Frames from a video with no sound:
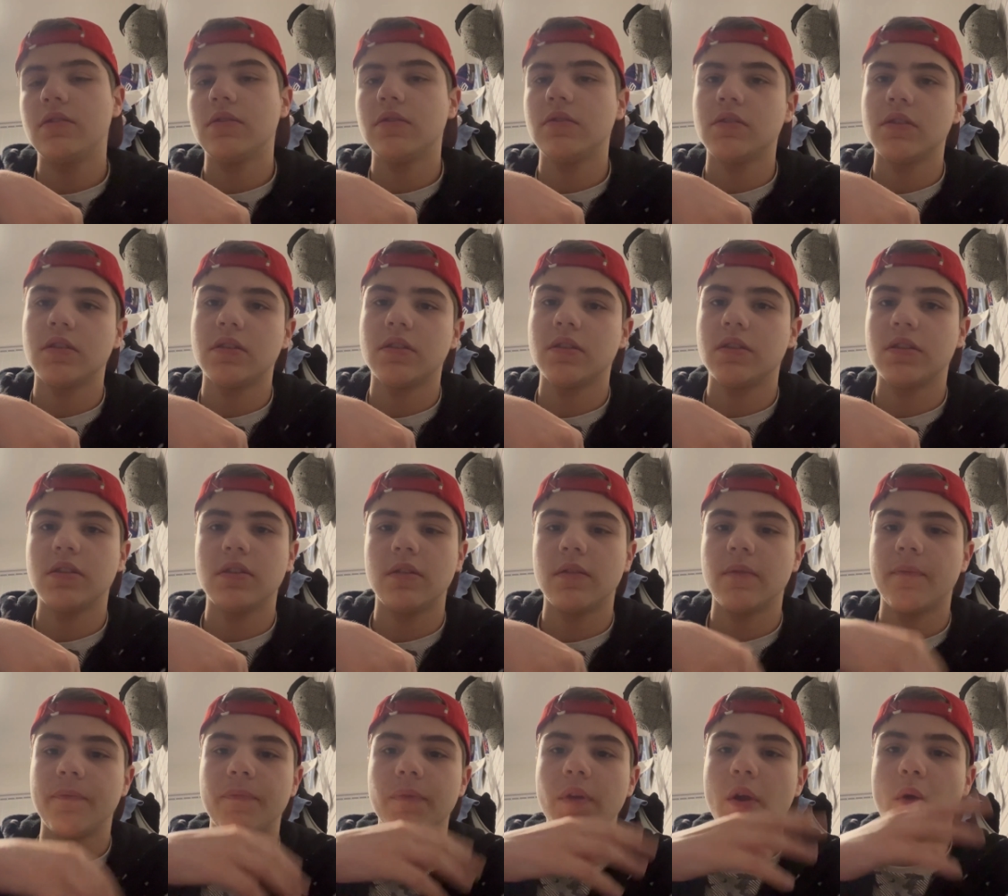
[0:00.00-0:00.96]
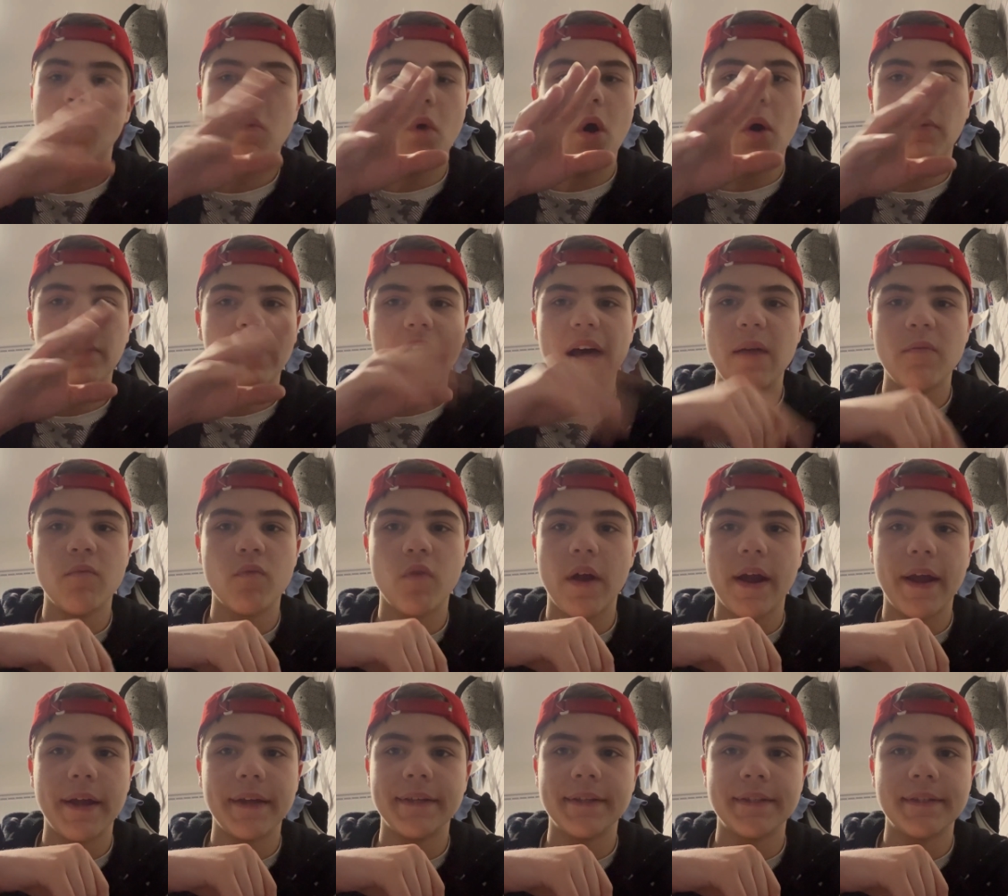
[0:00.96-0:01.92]
won't let him
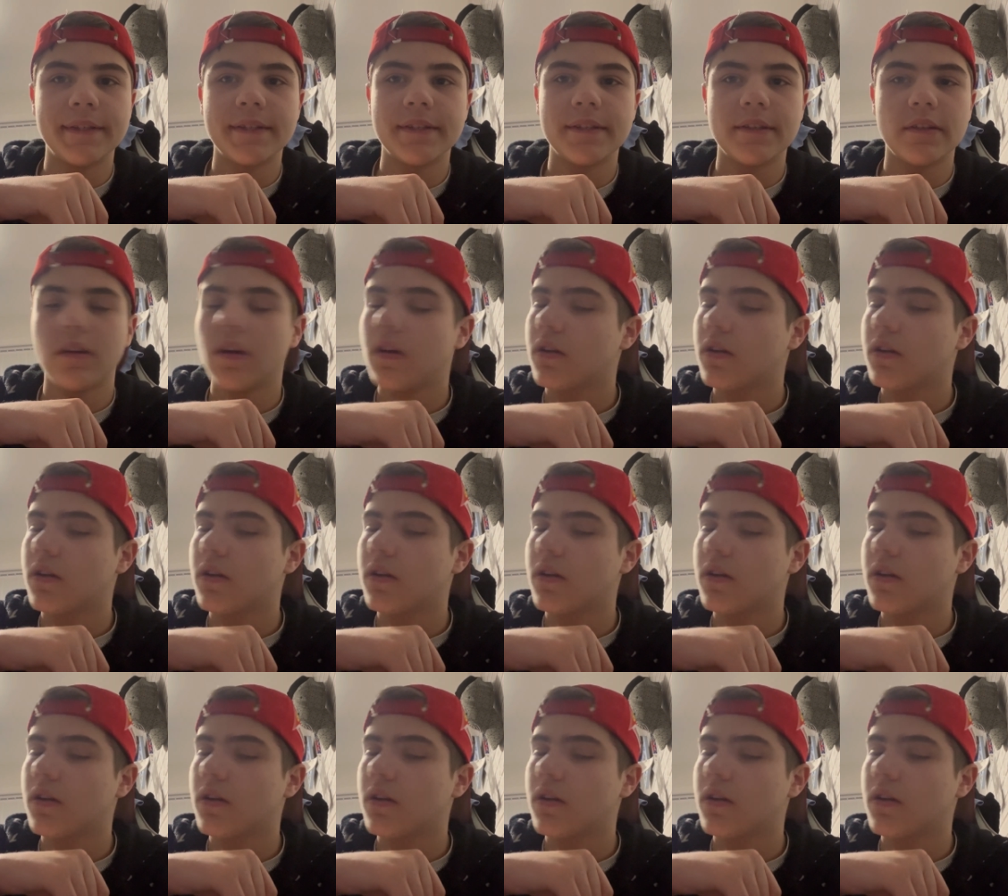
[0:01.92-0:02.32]
race,